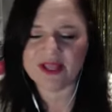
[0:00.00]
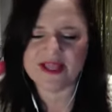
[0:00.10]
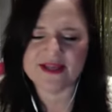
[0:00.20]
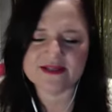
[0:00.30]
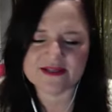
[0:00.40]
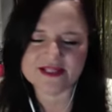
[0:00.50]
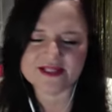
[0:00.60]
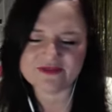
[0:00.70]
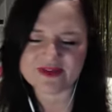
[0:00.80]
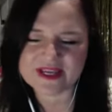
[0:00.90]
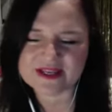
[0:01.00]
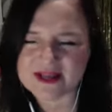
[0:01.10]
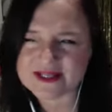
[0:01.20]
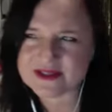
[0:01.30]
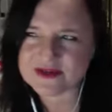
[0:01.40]
And I just
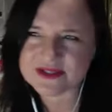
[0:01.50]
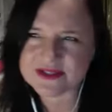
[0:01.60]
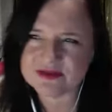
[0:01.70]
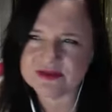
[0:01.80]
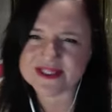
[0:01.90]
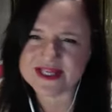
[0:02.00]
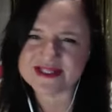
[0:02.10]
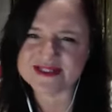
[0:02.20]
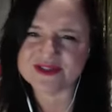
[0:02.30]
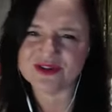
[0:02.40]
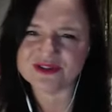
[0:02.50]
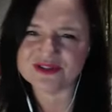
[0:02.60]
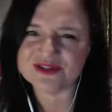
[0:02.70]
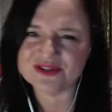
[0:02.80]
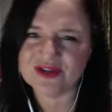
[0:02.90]
recognized those thoughts as not
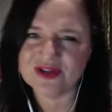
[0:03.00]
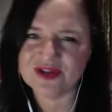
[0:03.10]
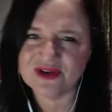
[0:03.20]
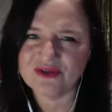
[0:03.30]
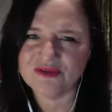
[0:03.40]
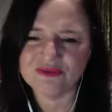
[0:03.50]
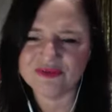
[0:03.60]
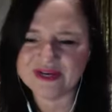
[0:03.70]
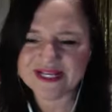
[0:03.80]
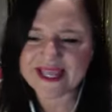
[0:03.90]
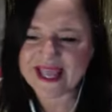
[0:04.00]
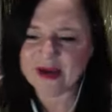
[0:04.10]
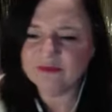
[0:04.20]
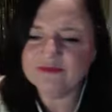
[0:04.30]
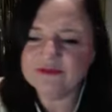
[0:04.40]
really
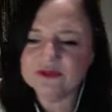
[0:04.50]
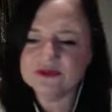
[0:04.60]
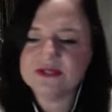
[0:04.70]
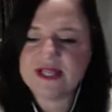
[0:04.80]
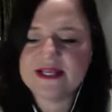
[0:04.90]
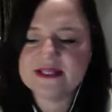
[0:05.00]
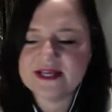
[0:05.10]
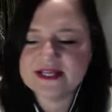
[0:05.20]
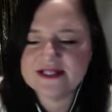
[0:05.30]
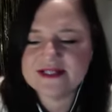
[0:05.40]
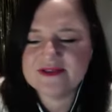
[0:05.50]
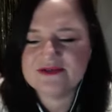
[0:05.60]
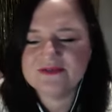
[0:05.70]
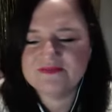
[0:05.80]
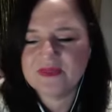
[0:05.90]
helpful. And I just
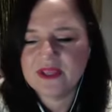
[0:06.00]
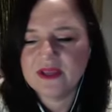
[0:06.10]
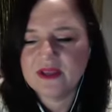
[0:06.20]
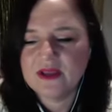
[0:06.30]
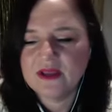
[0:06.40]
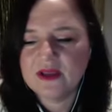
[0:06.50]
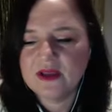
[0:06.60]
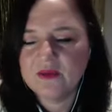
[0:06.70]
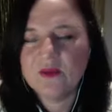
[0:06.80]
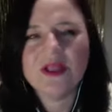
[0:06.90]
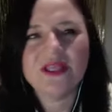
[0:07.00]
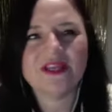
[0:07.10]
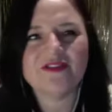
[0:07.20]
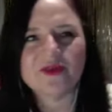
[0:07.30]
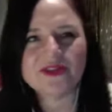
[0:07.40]
thought, well,
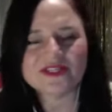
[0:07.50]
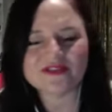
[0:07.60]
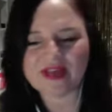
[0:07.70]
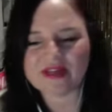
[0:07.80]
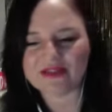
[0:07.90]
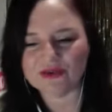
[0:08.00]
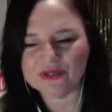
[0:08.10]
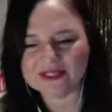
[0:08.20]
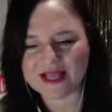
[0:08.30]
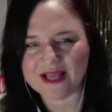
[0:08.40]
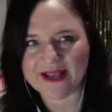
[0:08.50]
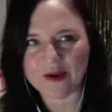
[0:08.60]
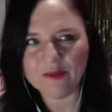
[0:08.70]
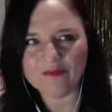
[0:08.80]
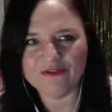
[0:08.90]
if most of our thoughts aren't
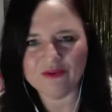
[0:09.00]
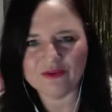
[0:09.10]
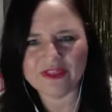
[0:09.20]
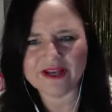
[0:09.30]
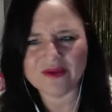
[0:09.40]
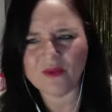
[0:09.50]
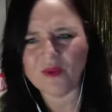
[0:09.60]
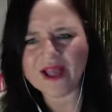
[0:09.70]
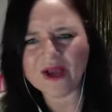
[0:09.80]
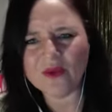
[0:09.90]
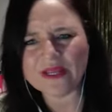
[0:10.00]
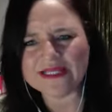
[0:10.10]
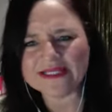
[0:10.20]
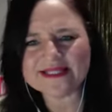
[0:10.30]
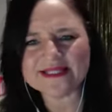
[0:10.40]
helpful, then why are we
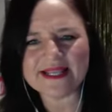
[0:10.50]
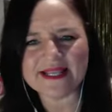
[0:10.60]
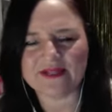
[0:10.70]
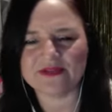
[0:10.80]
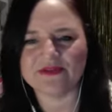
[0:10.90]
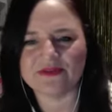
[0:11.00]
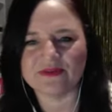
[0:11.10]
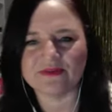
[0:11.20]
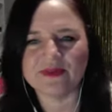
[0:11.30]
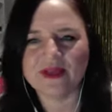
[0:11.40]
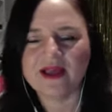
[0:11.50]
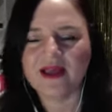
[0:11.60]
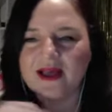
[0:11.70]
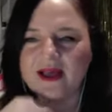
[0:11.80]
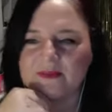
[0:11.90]
listening to them?
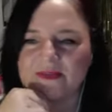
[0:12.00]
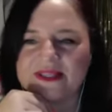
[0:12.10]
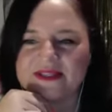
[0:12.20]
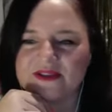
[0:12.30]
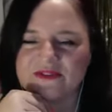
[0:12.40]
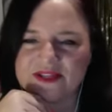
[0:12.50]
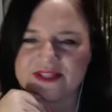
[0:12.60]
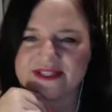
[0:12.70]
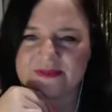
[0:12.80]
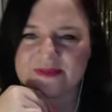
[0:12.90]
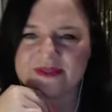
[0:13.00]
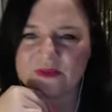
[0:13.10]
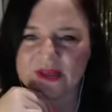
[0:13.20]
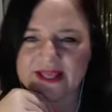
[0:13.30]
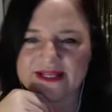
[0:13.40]
And so the first step is
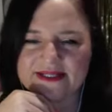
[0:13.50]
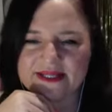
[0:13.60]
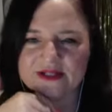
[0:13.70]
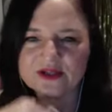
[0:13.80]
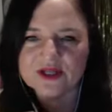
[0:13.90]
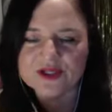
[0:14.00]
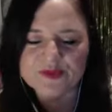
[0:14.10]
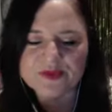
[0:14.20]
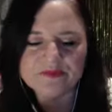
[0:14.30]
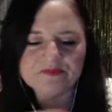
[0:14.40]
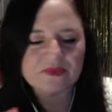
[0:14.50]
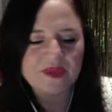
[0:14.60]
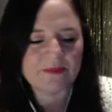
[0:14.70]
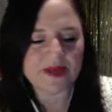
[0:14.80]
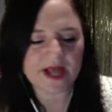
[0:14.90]
awareness and acknowledgement.
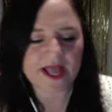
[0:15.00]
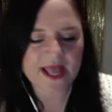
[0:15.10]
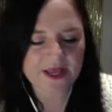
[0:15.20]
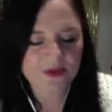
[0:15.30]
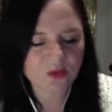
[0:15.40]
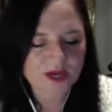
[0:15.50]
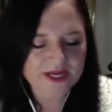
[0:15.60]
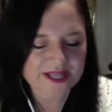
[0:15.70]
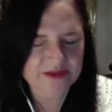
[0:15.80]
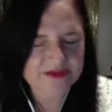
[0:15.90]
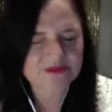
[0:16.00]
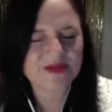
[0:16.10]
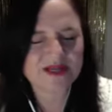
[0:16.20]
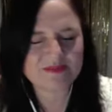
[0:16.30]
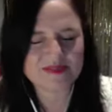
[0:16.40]
But I had one, and there was
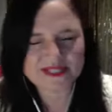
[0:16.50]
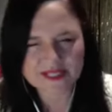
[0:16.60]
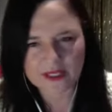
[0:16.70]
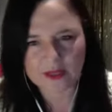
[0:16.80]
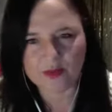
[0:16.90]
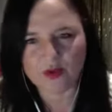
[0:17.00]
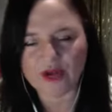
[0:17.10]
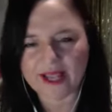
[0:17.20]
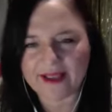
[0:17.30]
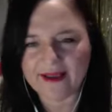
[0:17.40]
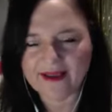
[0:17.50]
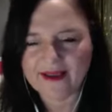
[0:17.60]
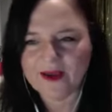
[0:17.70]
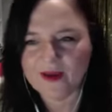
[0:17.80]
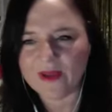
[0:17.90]
one particular morning
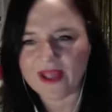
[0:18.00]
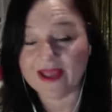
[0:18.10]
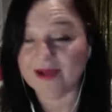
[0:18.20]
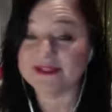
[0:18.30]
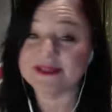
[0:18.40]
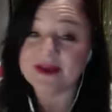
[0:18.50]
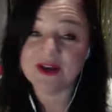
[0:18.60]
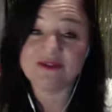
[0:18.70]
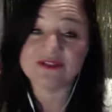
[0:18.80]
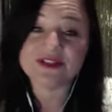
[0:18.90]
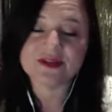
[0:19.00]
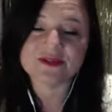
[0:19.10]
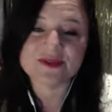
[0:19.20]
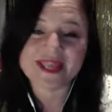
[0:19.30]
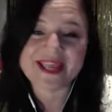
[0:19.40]
where I was in my office, I was
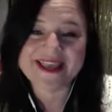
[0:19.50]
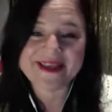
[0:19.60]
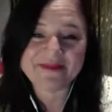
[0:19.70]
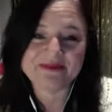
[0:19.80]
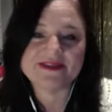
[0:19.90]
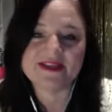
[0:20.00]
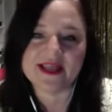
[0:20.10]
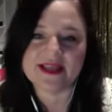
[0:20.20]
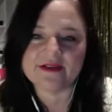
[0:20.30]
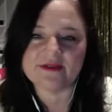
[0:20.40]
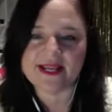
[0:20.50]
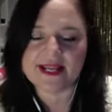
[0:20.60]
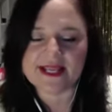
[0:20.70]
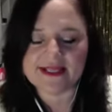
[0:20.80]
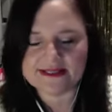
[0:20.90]
doing a heap of psychic
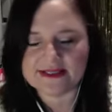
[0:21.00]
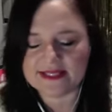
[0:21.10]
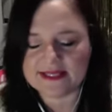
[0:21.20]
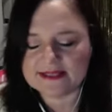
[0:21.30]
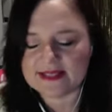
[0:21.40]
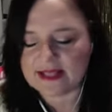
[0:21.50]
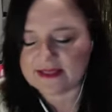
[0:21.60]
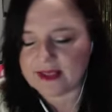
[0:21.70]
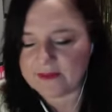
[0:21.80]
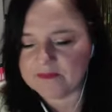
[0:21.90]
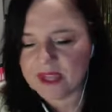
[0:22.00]
readings and things like that.